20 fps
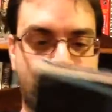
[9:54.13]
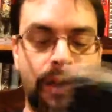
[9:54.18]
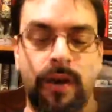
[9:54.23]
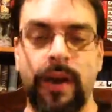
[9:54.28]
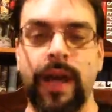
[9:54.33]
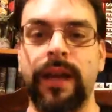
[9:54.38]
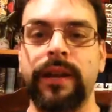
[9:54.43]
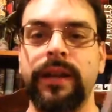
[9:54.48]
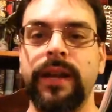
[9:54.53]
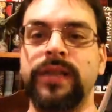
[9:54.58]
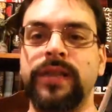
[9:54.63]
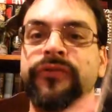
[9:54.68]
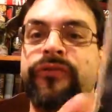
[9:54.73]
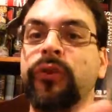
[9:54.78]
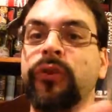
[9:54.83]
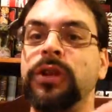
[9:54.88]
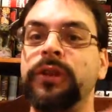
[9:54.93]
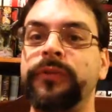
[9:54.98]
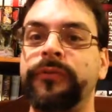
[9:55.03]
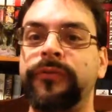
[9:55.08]
out, and it's
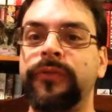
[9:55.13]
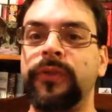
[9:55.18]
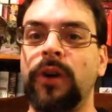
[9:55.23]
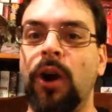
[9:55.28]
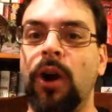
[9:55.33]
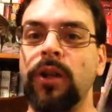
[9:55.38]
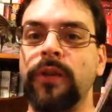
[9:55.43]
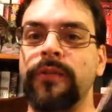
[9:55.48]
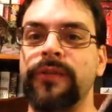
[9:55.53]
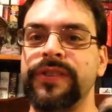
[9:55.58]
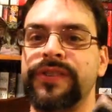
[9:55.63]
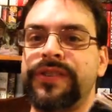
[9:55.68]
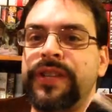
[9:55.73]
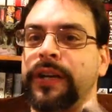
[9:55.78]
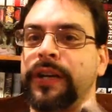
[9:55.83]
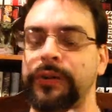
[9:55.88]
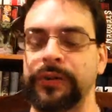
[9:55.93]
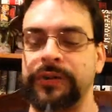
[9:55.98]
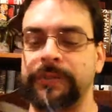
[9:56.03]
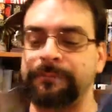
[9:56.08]
full of all of the
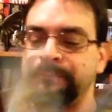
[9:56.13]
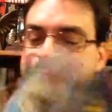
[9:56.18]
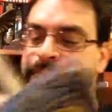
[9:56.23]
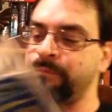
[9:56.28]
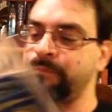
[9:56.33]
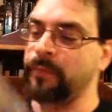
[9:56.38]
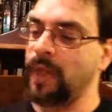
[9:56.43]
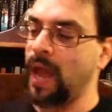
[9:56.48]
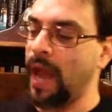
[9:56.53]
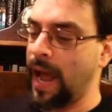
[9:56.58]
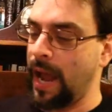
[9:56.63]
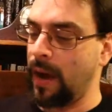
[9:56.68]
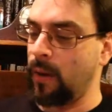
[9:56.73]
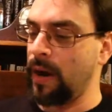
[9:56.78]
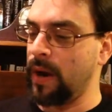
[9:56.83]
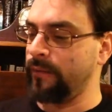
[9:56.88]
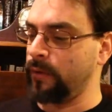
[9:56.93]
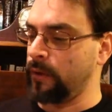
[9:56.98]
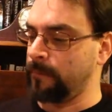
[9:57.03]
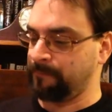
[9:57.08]
stickers.
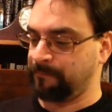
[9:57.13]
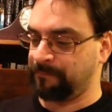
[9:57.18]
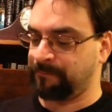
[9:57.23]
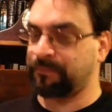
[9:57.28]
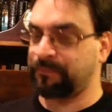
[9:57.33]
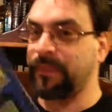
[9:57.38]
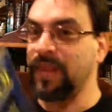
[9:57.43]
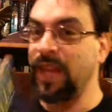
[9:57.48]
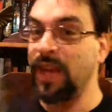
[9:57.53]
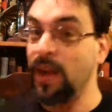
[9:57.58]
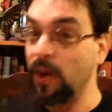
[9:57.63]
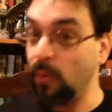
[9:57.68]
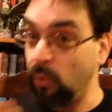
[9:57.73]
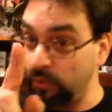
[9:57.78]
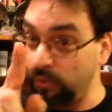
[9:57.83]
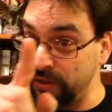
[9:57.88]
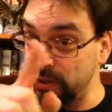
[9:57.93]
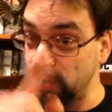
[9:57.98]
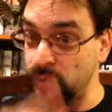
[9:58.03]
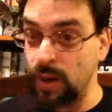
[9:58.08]
However,
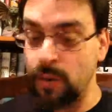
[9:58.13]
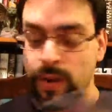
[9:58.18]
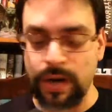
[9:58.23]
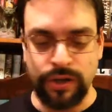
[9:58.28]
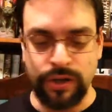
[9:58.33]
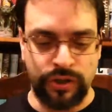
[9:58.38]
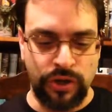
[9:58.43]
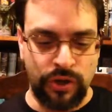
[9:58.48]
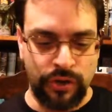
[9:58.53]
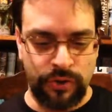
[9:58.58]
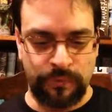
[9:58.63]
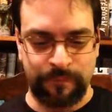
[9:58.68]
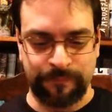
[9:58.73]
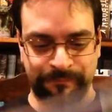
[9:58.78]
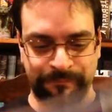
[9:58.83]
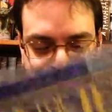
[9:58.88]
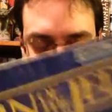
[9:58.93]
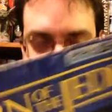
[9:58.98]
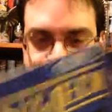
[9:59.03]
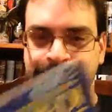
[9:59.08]
this is what I want to show you.
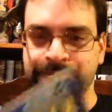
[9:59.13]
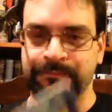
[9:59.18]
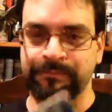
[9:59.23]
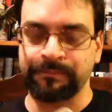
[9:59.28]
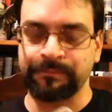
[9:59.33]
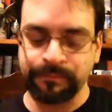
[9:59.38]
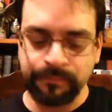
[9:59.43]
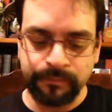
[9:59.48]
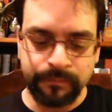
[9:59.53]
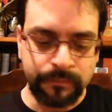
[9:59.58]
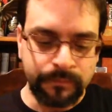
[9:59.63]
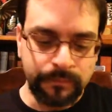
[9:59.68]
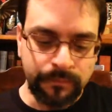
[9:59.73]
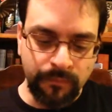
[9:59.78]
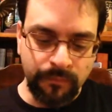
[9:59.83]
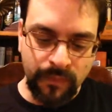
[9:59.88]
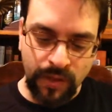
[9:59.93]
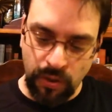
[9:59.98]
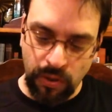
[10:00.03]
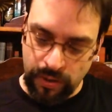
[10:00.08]

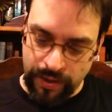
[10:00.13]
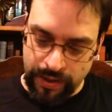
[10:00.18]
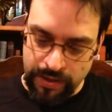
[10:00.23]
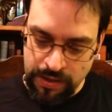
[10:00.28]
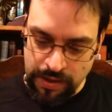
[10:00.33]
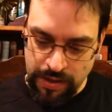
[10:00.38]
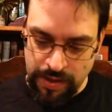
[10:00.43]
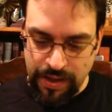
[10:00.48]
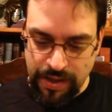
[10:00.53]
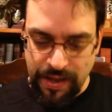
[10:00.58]
Okay?